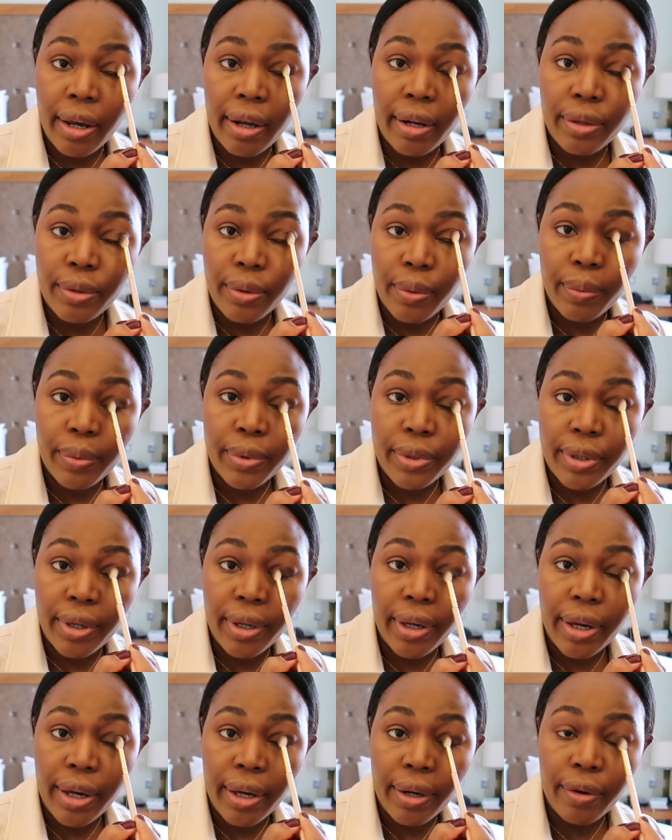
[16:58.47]
towards
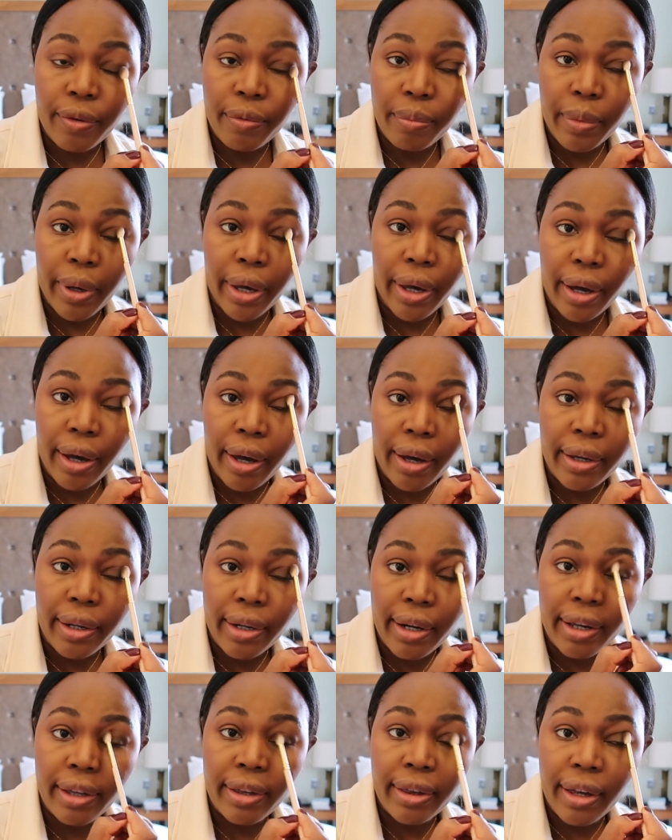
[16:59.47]
the end of my eye
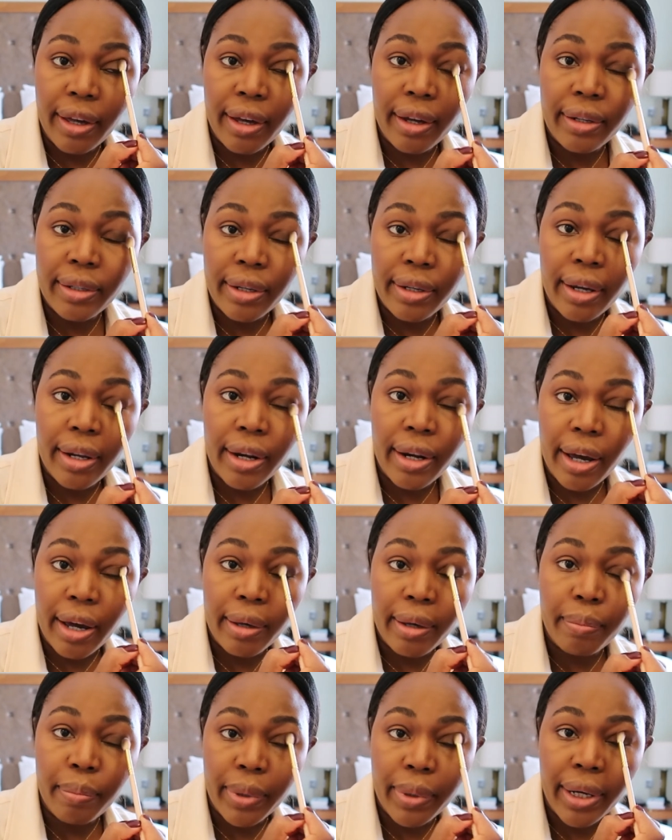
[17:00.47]
like that, and I
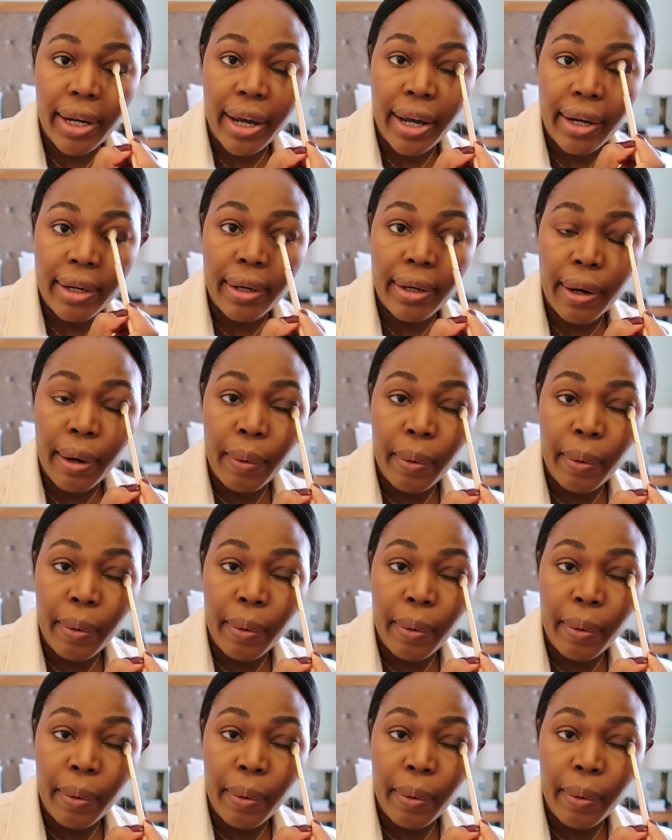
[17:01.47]
blend,